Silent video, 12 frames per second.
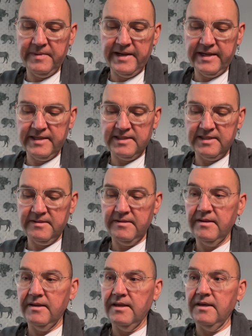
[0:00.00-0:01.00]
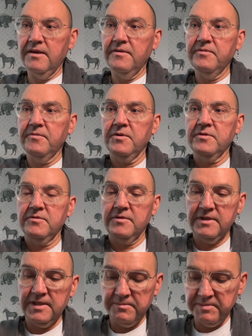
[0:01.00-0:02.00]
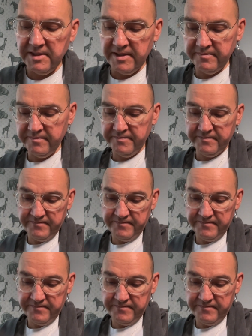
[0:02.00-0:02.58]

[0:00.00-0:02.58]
bags if you want to keep them